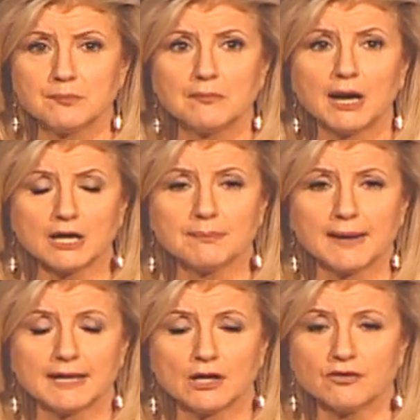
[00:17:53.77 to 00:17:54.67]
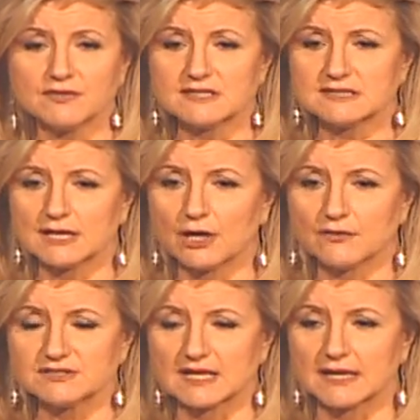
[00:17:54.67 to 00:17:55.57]
Mark Benioff, the CEO
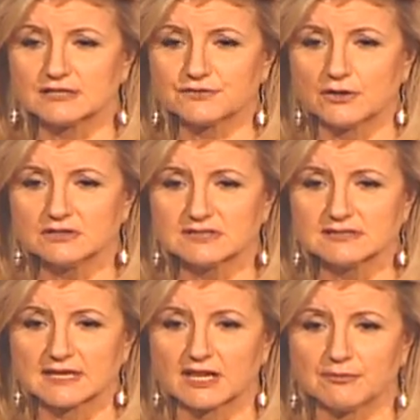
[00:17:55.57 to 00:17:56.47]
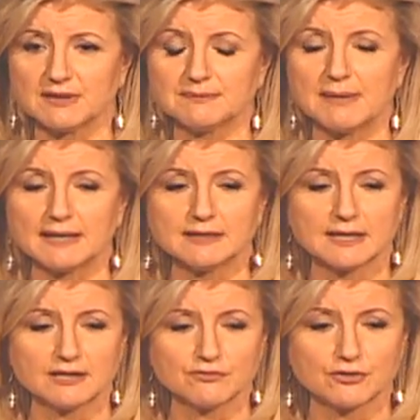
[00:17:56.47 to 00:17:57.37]
of Salesforce, he said, I've been
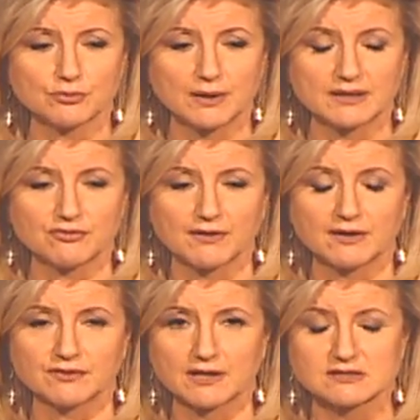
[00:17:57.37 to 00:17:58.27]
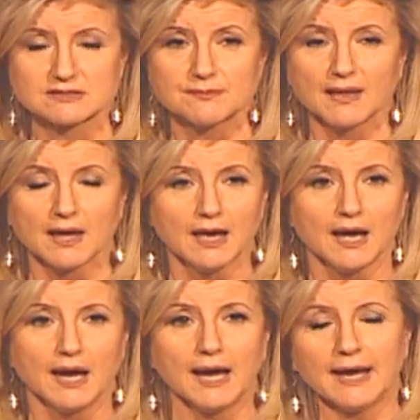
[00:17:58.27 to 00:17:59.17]
meditating for 25 years.
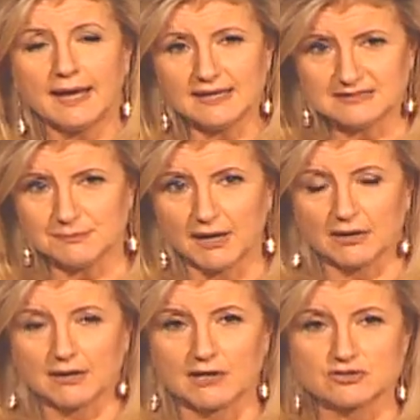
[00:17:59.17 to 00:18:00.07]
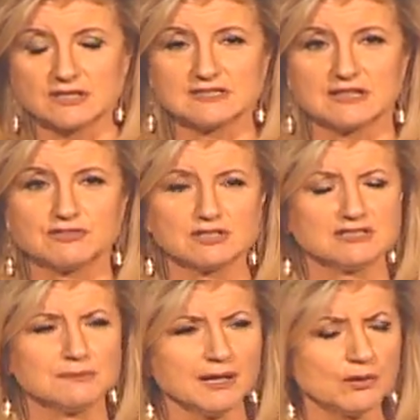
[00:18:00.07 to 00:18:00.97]
I asked Mark, actually, in San Francisco,
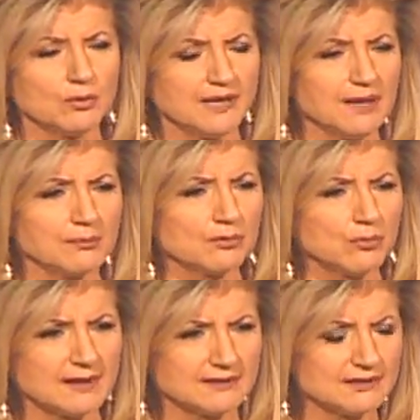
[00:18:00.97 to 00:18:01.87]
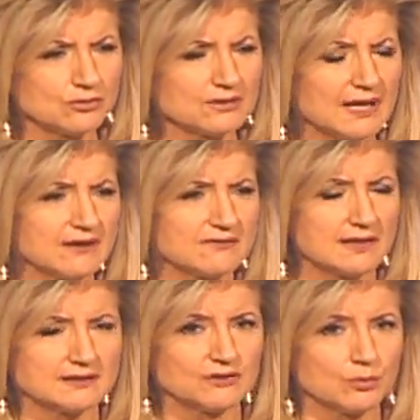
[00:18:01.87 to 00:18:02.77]
I said, Mark, what happened? Why didn't you tell us
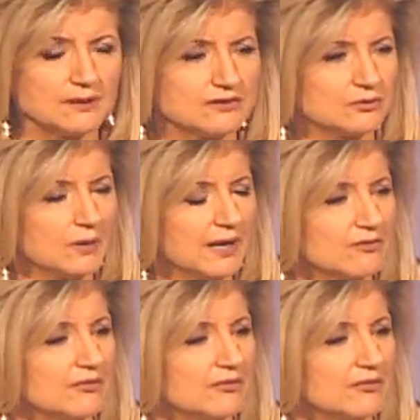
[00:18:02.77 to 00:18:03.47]
that in 2012?